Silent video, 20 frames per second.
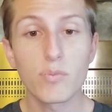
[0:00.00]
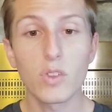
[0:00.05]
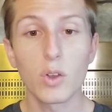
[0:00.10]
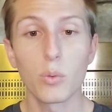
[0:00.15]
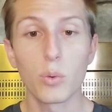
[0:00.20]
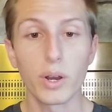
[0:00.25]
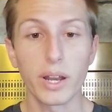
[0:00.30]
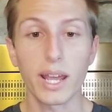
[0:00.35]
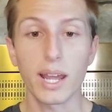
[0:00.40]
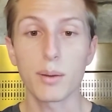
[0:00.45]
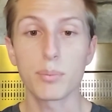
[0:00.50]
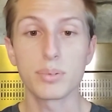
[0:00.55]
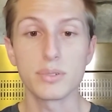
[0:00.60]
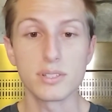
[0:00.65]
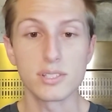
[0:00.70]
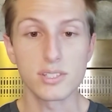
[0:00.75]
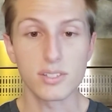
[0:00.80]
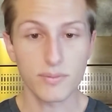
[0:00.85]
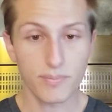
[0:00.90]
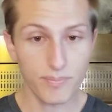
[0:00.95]
what
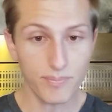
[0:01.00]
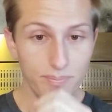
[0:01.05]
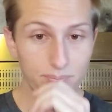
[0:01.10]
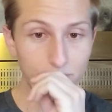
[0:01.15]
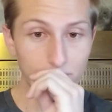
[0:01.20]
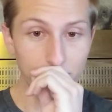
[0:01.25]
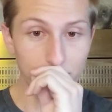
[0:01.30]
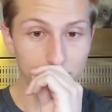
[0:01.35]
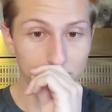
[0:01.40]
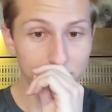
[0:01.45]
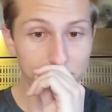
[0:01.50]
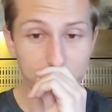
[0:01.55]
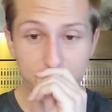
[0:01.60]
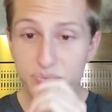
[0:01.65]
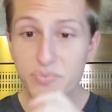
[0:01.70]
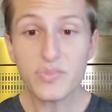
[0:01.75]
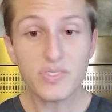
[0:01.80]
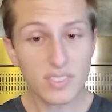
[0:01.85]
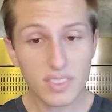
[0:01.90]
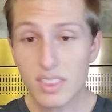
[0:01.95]
happens,
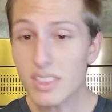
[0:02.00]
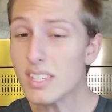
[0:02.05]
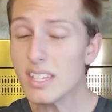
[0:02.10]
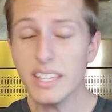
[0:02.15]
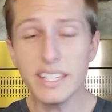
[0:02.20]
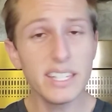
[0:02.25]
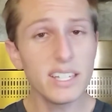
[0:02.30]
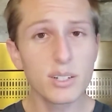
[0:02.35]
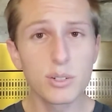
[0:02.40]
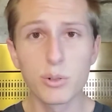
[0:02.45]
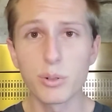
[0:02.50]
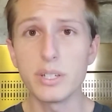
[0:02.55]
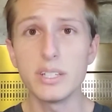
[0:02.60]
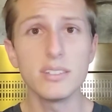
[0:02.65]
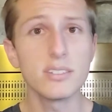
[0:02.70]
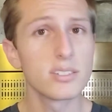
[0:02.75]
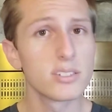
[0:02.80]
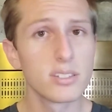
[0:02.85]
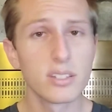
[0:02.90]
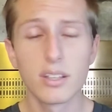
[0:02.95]
he
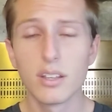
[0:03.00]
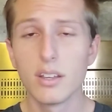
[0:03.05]
agrees,